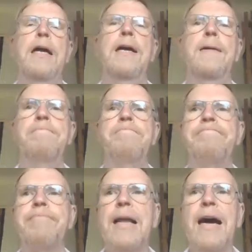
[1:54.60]

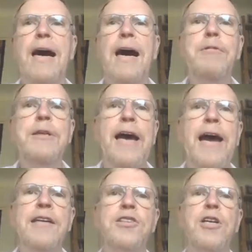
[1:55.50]
I would
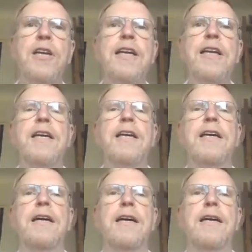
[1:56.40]
actually
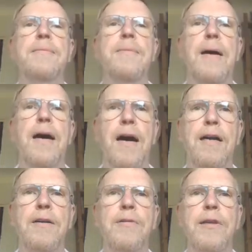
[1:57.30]

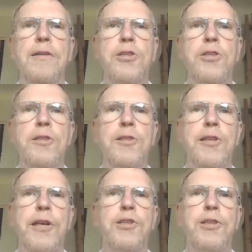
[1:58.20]
argue that
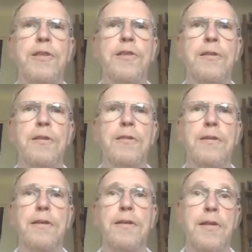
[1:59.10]
digitization
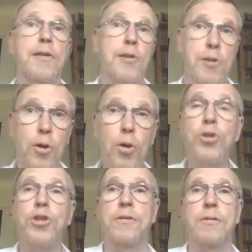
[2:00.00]
is a
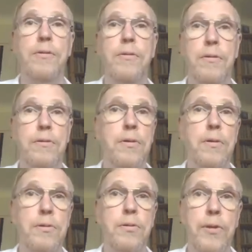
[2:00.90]
solution to
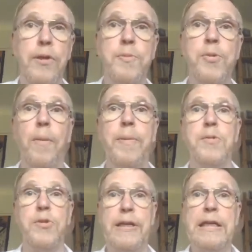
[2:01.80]
these
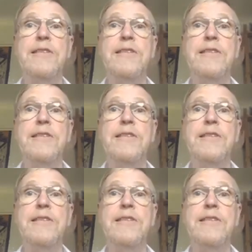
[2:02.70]
problems, or at